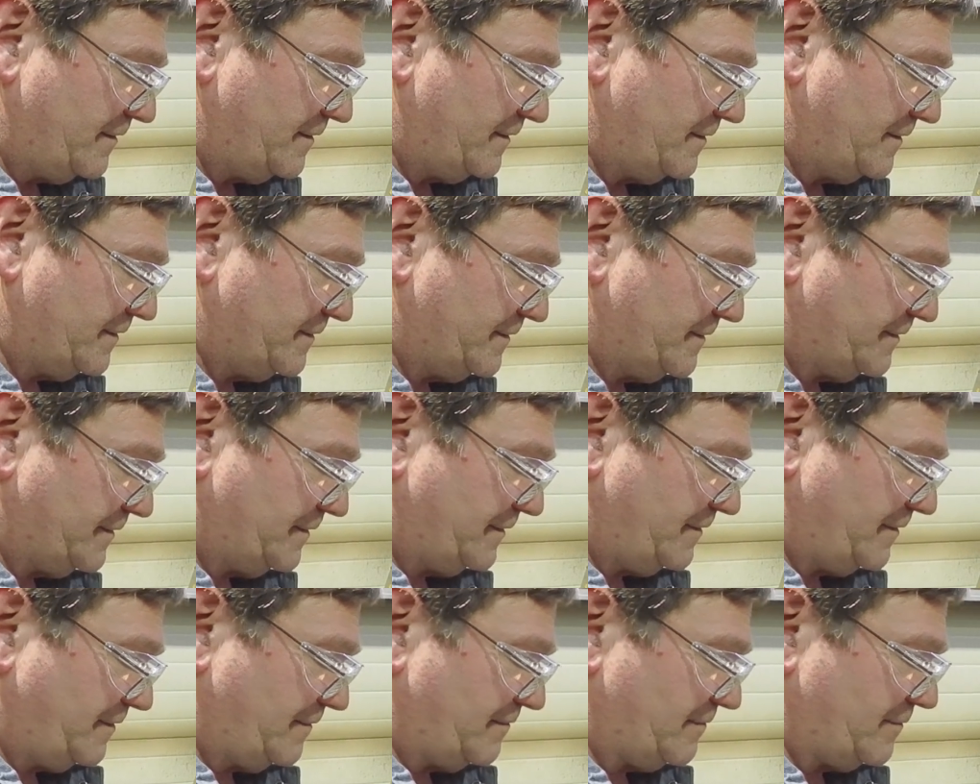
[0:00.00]

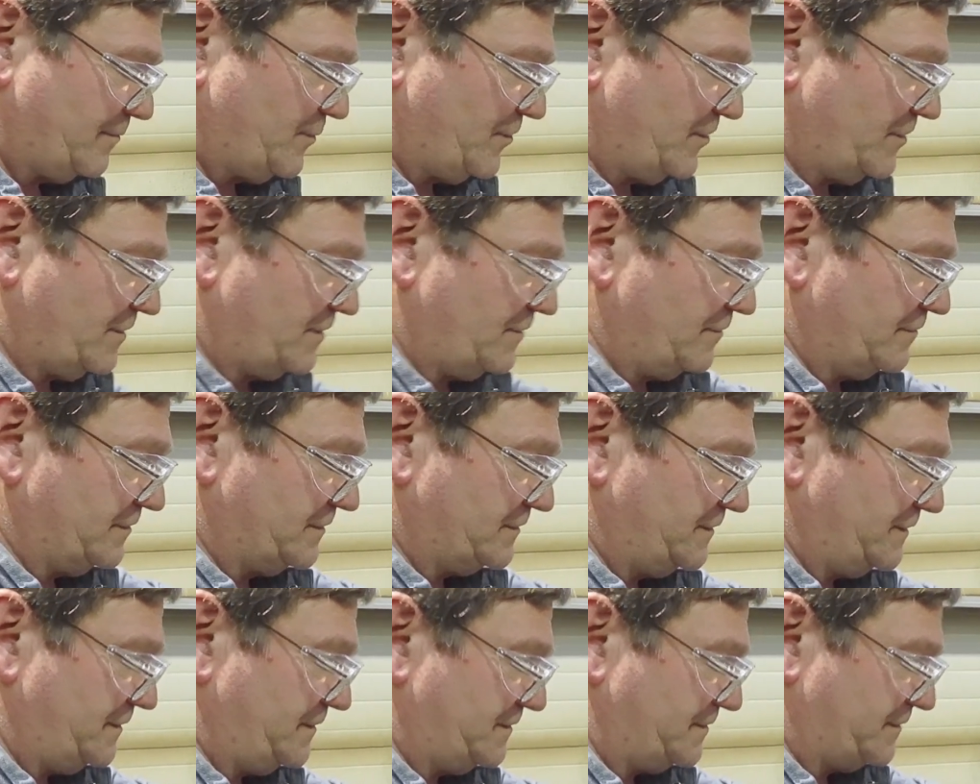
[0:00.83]
So pretty close
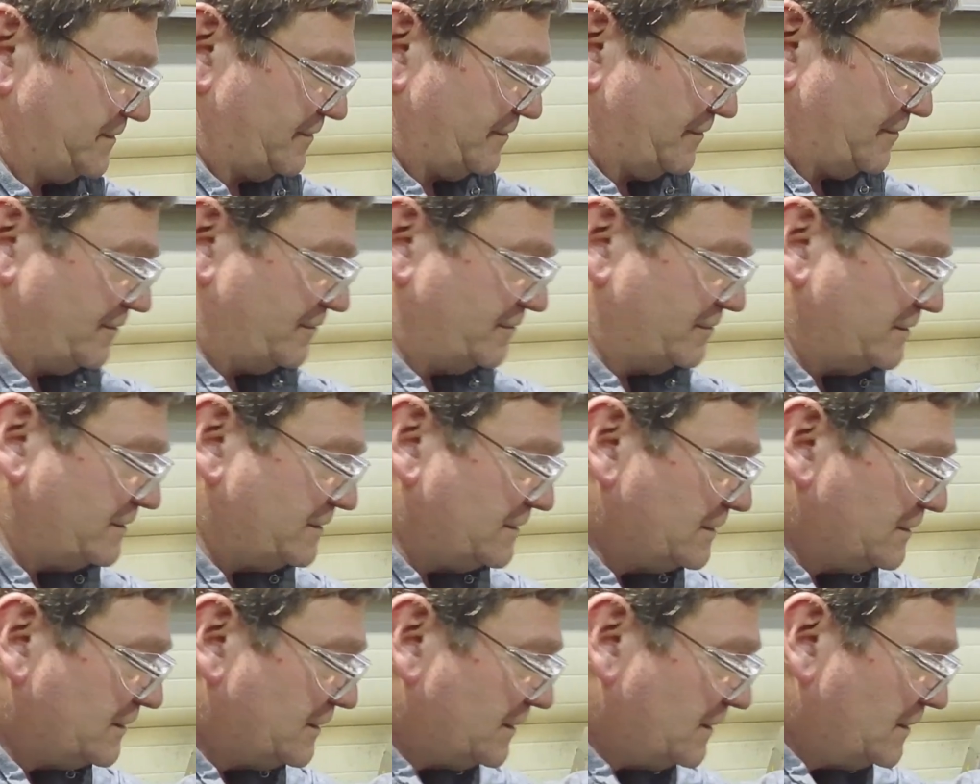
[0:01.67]
to the zero.
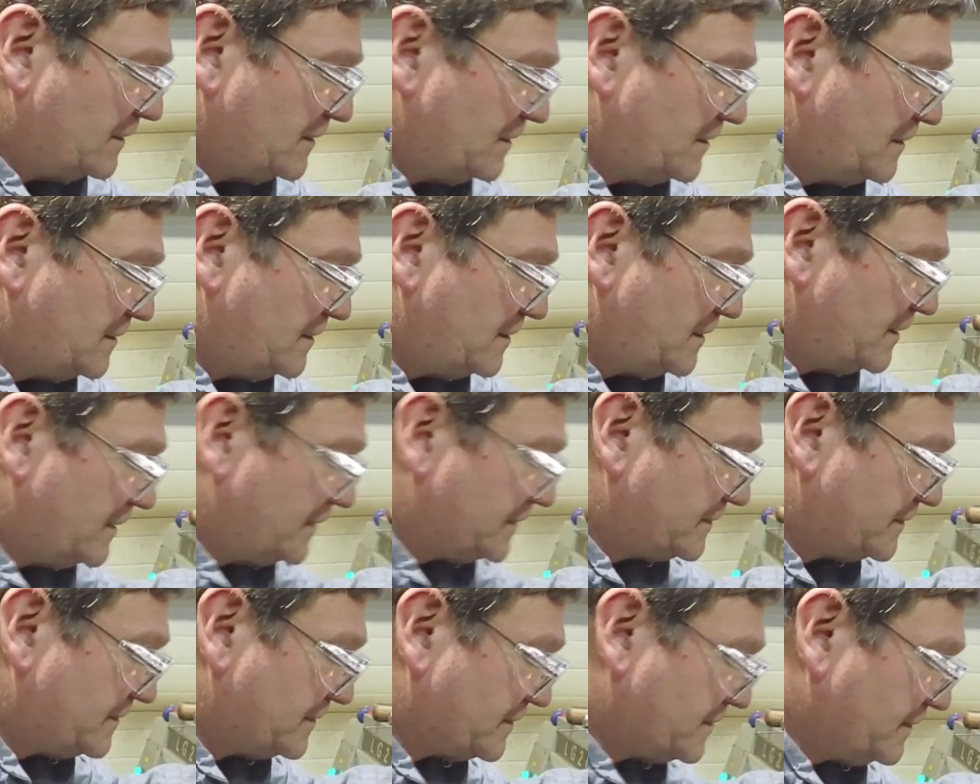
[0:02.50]
And
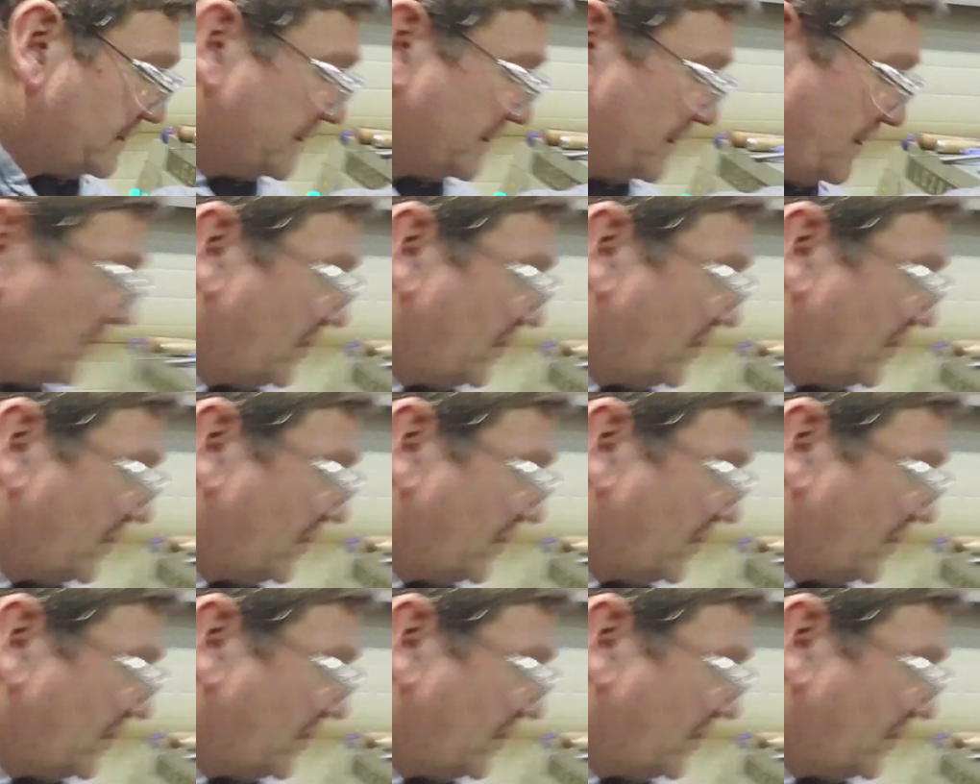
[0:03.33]
that's just a little